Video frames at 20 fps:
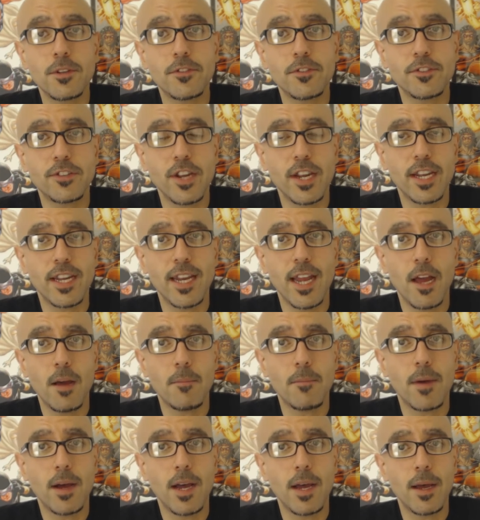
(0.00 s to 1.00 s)
much for checking
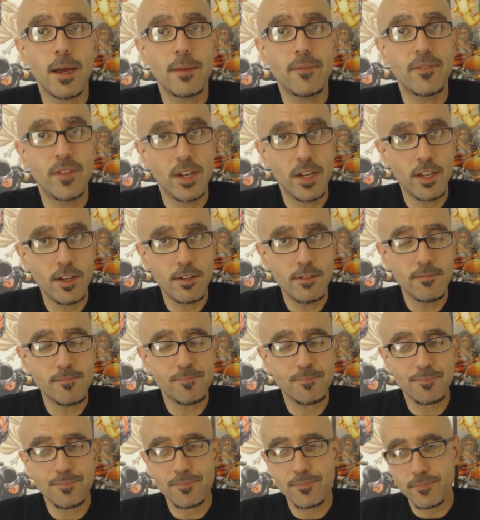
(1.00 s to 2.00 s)
out my video
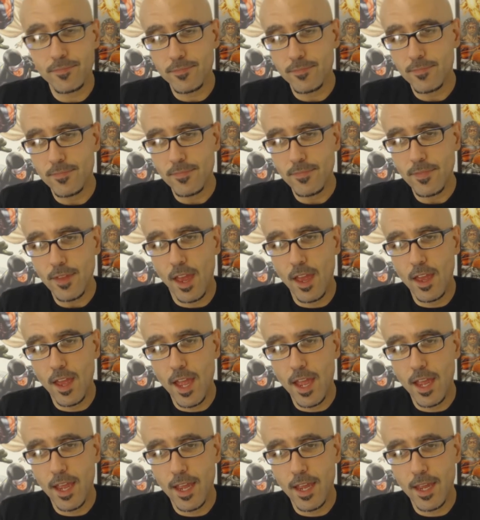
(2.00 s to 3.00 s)

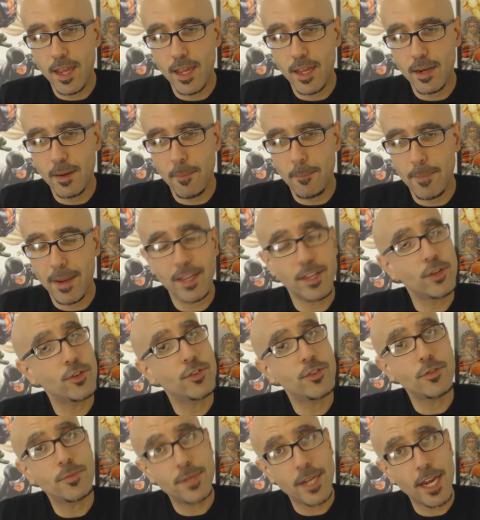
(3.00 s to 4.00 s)
and my
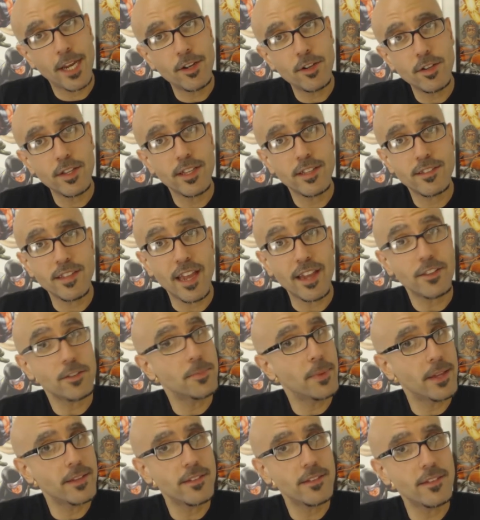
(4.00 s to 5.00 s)
YouTube channel. It's
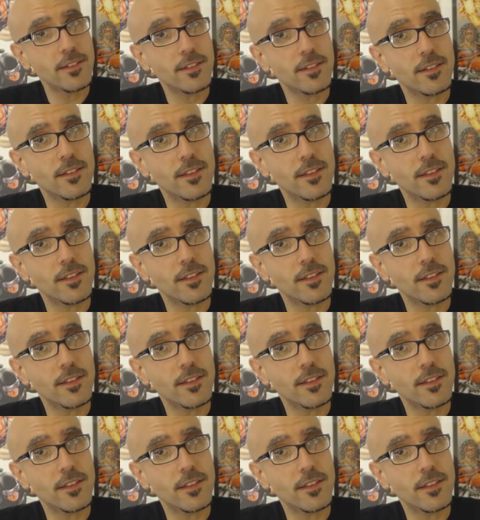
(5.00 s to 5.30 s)
X-Men,